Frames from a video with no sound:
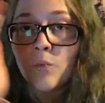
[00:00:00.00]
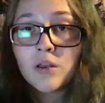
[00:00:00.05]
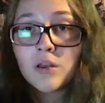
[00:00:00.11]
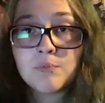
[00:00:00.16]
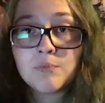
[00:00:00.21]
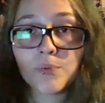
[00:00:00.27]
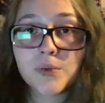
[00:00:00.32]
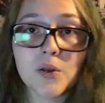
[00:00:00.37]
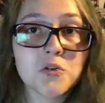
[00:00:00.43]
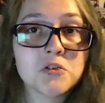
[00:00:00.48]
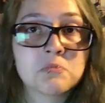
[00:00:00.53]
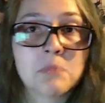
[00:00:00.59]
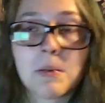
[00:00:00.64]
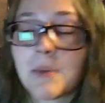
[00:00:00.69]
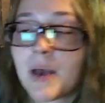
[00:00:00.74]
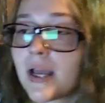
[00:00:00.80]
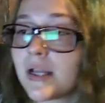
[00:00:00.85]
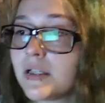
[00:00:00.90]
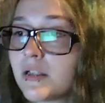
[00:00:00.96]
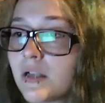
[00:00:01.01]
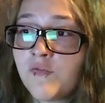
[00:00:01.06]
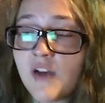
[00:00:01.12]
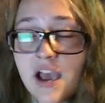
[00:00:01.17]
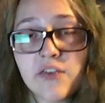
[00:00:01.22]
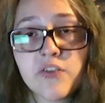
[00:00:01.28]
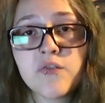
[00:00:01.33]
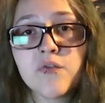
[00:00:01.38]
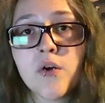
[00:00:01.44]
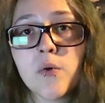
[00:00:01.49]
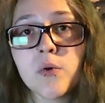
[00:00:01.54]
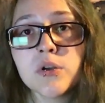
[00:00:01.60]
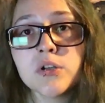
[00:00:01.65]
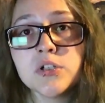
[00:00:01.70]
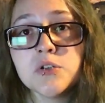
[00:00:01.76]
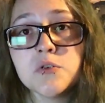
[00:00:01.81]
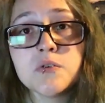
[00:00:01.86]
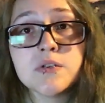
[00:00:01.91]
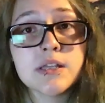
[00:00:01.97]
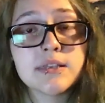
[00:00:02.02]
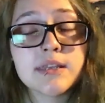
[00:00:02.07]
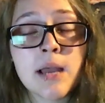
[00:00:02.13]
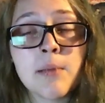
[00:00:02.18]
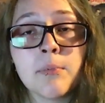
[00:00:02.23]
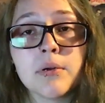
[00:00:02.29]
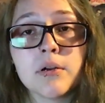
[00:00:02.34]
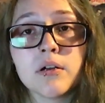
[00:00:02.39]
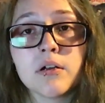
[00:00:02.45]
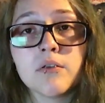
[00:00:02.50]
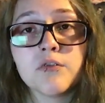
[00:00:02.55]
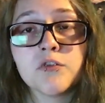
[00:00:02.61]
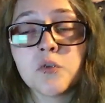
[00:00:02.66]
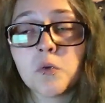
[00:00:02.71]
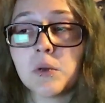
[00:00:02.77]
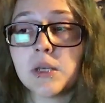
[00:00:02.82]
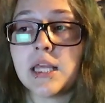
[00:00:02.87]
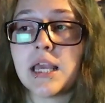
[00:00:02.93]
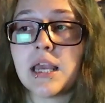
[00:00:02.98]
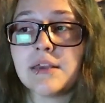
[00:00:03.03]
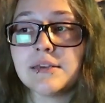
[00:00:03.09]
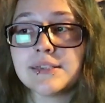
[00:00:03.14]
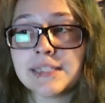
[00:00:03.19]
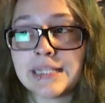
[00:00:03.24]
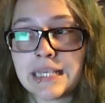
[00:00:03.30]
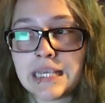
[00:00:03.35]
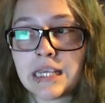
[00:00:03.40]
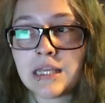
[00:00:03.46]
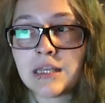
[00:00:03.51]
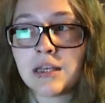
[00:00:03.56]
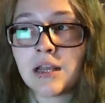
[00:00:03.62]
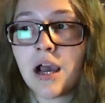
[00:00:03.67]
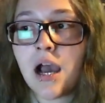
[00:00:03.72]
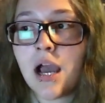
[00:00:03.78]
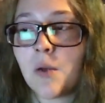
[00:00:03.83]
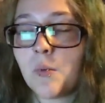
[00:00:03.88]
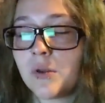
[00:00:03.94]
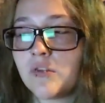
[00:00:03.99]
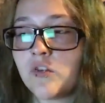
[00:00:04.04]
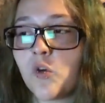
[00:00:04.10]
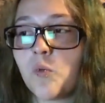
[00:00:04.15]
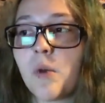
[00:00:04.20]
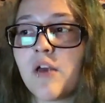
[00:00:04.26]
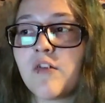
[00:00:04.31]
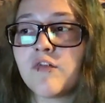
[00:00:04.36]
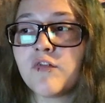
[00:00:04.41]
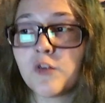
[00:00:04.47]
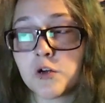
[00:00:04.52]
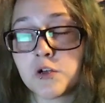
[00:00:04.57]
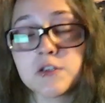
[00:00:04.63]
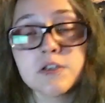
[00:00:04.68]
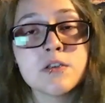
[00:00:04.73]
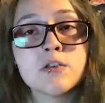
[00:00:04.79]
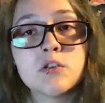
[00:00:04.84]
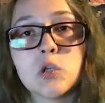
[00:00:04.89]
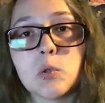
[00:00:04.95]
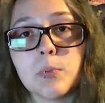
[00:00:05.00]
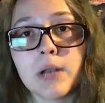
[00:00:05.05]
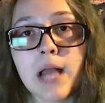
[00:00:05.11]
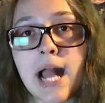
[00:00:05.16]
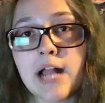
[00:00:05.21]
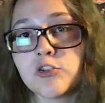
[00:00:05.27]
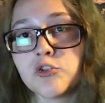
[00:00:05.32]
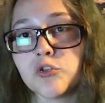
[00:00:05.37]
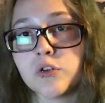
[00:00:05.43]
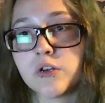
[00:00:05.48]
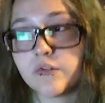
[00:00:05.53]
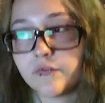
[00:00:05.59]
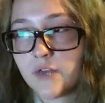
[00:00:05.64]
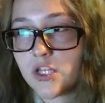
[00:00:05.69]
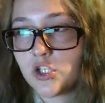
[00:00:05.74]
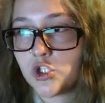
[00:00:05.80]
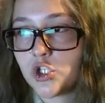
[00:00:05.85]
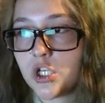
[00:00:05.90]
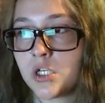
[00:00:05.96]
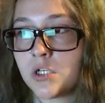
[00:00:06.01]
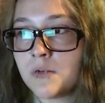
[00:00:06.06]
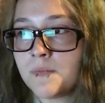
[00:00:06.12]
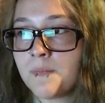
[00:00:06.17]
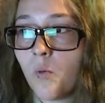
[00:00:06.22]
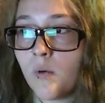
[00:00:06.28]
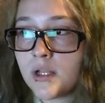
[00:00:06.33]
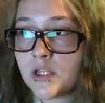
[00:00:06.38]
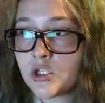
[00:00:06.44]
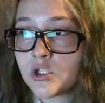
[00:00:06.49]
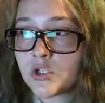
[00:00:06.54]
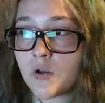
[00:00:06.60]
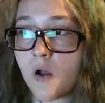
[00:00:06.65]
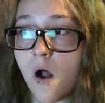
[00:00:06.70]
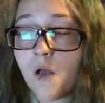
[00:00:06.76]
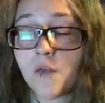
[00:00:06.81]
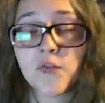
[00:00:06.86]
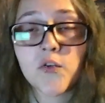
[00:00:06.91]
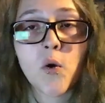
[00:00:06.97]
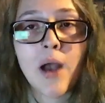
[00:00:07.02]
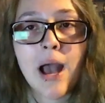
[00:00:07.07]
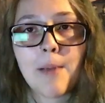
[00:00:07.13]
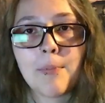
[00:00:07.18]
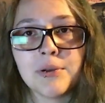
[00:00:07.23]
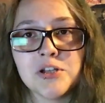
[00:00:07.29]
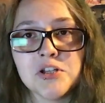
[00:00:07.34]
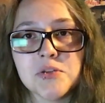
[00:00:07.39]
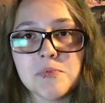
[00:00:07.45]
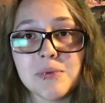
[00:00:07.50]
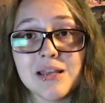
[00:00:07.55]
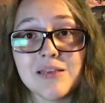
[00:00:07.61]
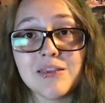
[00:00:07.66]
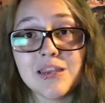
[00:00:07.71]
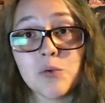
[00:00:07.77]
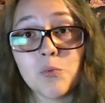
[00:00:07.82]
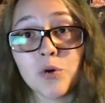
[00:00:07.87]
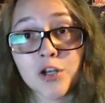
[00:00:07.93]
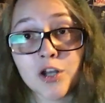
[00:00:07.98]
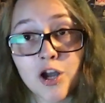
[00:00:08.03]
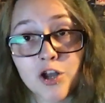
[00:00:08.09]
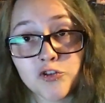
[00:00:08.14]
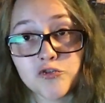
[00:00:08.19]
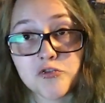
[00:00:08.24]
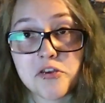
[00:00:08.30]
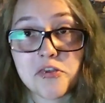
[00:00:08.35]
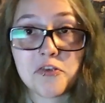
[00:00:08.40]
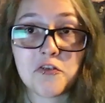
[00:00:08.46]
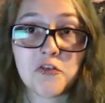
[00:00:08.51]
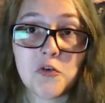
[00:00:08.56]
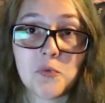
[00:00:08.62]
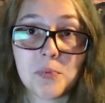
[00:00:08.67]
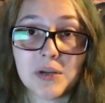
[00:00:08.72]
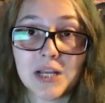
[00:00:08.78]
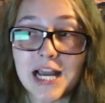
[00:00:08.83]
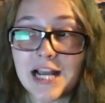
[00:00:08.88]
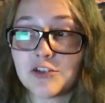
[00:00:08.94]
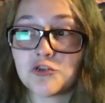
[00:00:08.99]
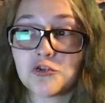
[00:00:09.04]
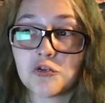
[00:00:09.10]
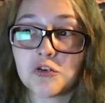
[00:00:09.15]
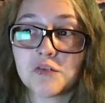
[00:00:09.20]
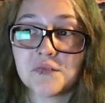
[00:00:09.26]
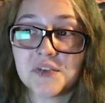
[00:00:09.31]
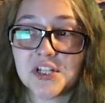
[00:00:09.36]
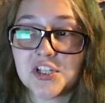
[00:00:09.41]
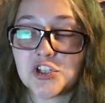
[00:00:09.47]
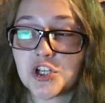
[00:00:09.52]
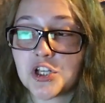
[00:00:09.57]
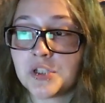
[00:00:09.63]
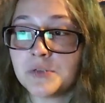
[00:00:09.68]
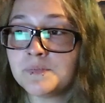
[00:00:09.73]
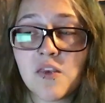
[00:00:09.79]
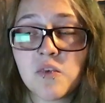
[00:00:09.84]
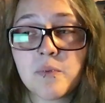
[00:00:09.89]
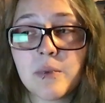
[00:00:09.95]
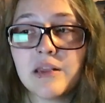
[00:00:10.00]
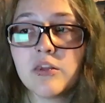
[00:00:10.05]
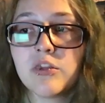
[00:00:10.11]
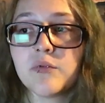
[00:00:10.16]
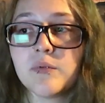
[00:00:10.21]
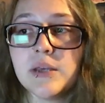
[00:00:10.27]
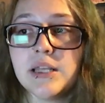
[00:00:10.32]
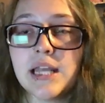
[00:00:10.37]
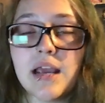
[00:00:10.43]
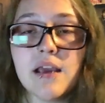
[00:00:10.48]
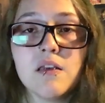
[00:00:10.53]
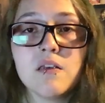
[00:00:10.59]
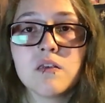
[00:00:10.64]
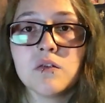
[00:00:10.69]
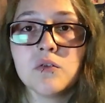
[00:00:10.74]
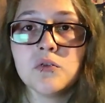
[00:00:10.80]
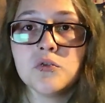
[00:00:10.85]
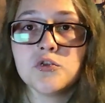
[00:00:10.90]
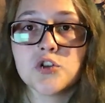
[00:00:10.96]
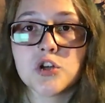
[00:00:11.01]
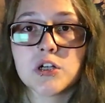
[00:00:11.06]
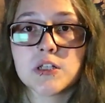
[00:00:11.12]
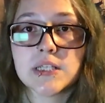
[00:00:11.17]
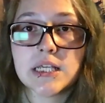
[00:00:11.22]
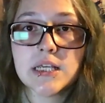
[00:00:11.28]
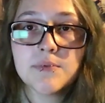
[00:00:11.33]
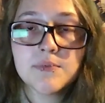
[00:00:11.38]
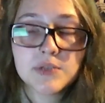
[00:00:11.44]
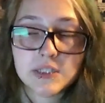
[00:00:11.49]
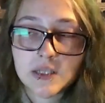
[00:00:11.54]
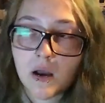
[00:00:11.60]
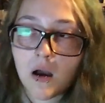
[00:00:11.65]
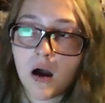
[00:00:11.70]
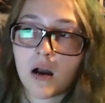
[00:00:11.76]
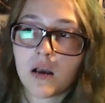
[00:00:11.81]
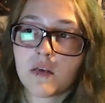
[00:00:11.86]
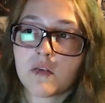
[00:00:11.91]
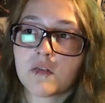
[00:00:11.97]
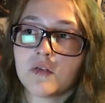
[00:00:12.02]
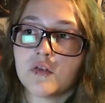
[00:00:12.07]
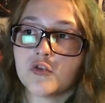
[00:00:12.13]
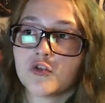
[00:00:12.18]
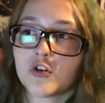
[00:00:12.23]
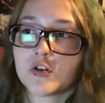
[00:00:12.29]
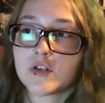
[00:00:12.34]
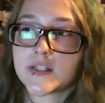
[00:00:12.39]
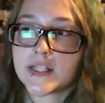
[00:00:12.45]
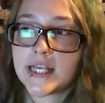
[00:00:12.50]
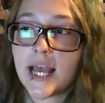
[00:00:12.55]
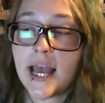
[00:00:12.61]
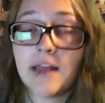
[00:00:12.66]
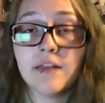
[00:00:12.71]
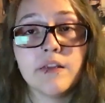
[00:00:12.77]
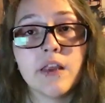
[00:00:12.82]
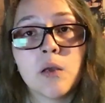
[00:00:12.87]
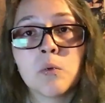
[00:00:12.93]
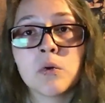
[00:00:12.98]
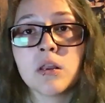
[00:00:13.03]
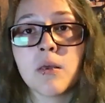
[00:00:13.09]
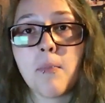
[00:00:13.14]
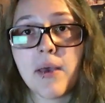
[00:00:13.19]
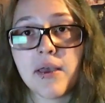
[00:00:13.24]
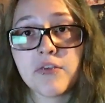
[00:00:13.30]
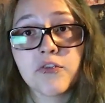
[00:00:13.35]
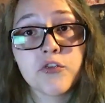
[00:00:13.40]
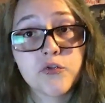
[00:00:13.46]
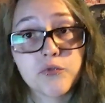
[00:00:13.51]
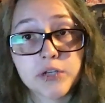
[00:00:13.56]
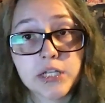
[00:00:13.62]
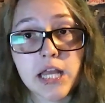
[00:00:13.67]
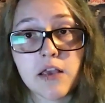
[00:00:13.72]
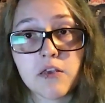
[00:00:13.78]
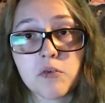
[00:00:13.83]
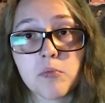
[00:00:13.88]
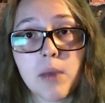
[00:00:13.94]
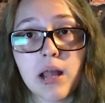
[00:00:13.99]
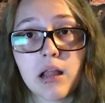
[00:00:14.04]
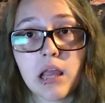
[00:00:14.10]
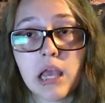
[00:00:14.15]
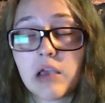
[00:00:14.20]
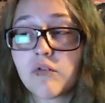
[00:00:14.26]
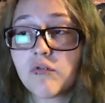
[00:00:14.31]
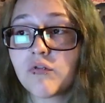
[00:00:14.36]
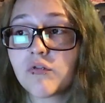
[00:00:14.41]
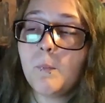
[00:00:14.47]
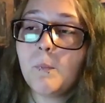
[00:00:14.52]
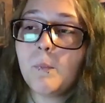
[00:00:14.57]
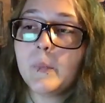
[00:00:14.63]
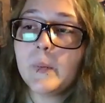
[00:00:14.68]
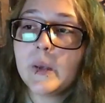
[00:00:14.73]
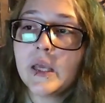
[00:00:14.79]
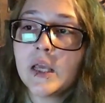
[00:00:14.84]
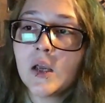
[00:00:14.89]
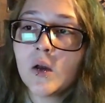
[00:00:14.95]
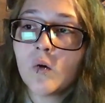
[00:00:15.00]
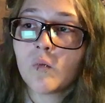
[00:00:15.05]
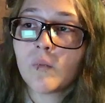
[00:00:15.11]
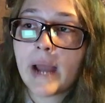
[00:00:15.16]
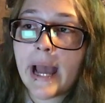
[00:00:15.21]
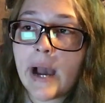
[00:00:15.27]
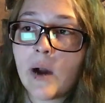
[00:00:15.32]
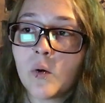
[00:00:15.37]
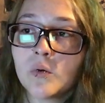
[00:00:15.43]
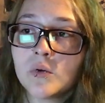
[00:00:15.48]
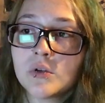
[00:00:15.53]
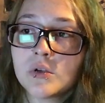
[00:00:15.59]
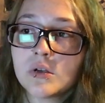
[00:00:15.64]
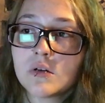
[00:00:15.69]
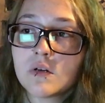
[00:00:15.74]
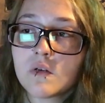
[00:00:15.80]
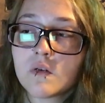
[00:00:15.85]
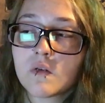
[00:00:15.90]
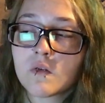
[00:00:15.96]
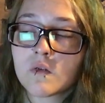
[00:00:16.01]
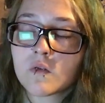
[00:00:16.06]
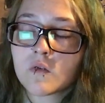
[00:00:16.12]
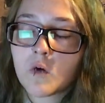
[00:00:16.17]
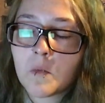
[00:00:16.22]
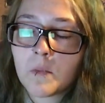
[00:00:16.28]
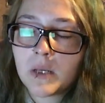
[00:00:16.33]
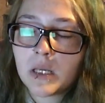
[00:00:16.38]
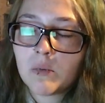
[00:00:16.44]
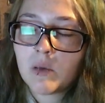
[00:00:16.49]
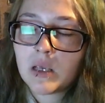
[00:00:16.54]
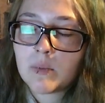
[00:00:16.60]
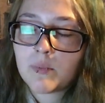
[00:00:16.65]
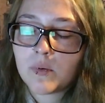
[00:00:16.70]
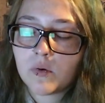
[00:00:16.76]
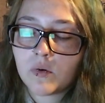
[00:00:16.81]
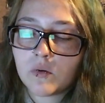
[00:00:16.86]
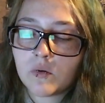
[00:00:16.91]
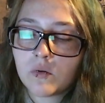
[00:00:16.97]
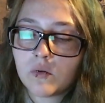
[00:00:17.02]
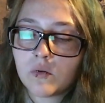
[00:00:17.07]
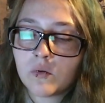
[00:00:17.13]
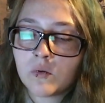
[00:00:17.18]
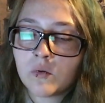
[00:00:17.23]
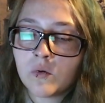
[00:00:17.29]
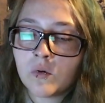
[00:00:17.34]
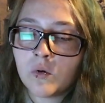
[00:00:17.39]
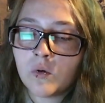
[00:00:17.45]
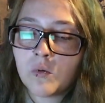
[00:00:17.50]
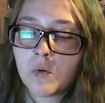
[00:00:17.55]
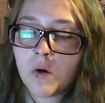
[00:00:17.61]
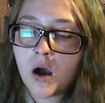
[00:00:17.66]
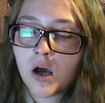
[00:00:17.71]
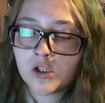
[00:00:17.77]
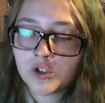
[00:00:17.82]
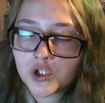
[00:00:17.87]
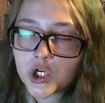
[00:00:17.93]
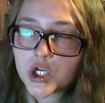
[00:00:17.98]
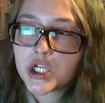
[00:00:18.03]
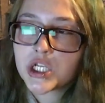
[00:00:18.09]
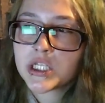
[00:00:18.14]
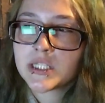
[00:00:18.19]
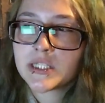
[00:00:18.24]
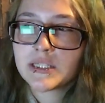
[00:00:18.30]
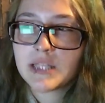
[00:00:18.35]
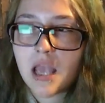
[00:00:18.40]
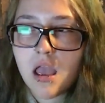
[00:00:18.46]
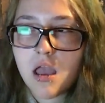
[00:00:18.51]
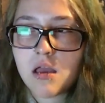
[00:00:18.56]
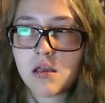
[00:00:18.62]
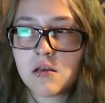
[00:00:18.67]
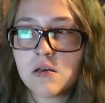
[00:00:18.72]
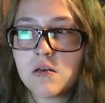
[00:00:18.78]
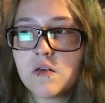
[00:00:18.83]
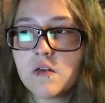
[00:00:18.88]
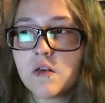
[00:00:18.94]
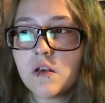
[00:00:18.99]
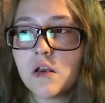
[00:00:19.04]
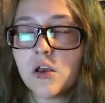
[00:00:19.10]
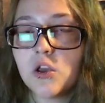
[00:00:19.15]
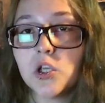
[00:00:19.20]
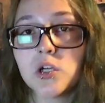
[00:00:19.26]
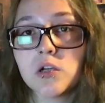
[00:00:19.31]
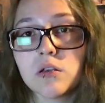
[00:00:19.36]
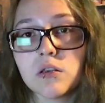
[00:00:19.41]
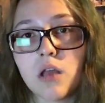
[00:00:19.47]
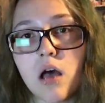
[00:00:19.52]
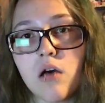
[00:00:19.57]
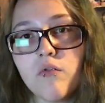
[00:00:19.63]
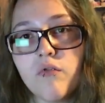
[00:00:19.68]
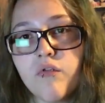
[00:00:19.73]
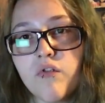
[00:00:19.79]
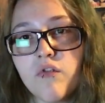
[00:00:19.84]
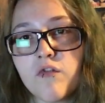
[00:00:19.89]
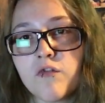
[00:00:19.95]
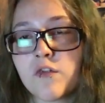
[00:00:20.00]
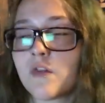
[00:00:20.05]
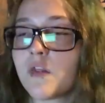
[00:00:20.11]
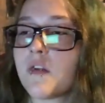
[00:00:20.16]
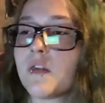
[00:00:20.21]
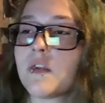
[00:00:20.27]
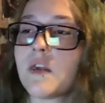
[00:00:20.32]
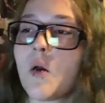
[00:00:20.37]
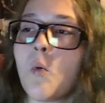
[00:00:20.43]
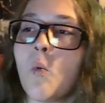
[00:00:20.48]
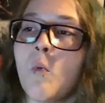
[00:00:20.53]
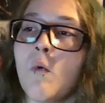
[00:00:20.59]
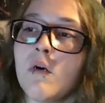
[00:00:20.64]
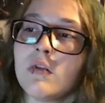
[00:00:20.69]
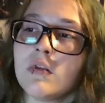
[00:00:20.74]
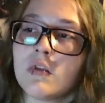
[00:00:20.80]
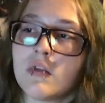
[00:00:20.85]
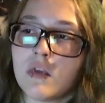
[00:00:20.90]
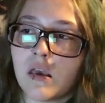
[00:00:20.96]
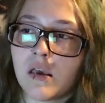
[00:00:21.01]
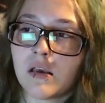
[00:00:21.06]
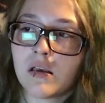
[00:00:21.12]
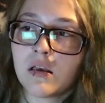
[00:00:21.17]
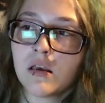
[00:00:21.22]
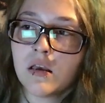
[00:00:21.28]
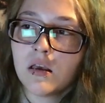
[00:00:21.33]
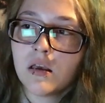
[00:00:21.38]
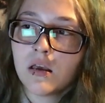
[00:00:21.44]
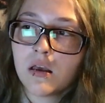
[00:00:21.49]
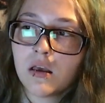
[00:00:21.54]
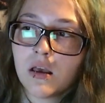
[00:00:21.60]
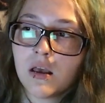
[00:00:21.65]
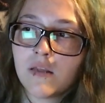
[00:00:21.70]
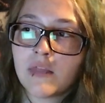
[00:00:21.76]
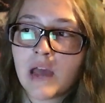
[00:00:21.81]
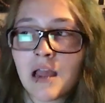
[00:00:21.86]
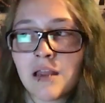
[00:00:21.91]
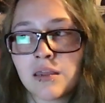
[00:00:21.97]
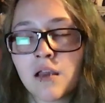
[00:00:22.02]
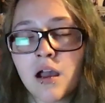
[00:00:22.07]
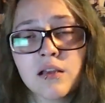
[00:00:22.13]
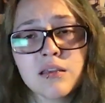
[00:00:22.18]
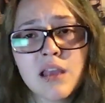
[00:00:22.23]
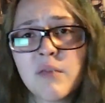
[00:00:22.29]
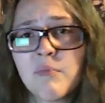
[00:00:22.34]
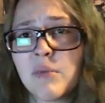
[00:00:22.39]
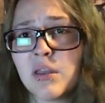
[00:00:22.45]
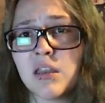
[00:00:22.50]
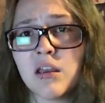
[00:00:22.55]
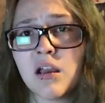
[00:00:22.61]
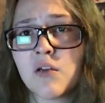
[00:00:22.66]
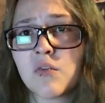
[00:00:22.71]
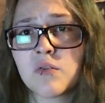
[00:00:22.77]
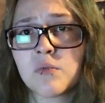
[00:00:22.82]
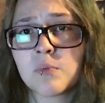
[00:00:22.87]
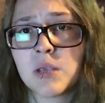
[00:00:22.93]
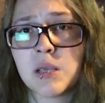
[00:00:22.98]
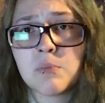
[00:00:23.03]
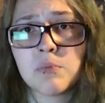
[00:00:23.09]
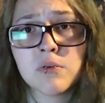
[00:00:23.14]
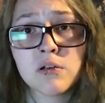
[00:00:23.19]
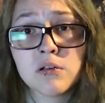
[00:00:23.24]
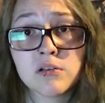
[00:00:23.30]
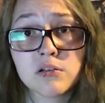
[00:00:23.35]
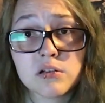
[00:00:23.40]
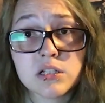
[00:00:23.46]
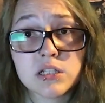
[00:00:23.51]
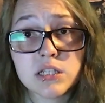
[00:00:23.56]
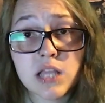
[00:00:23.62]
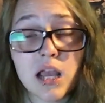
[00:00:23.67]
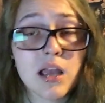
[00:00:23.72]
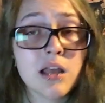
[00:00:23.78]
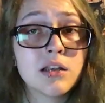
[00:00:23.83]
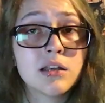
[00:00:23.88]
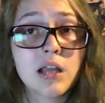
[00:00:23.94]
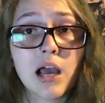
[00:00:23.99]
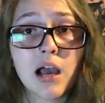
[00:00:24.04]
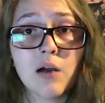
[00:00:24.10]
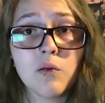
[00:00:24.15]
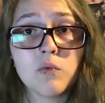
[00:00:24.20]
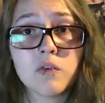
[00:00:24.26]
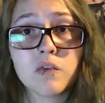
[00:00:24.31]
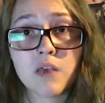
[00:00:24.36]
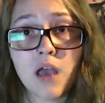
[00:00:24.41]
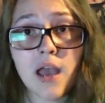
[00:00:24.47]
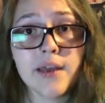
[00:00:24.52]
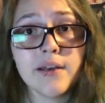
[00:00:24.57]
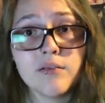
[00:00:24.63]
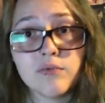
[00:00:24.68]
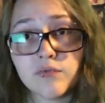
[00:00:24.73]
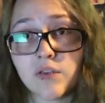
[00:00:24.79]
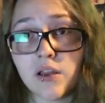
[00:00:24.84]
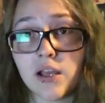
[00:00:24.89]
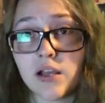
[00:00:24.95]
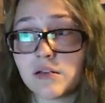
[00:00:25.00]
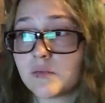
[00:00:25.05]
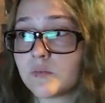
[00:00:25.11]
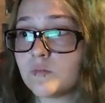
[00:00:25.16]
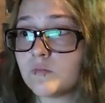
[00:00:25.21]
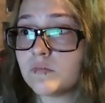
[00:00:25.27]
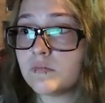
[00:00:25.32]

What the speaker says: it blows my mind. Fast forward to September of 2018, I went to my first Supernatural convention, which also happened to be the 100th Supernatural convention. I spent 3 days in New Jersey, Secaucus, New Jersey, and they were the best 3 days of my life. Being around so many people who understand your love for this, like, one thing that not that many other people understand outside of, like,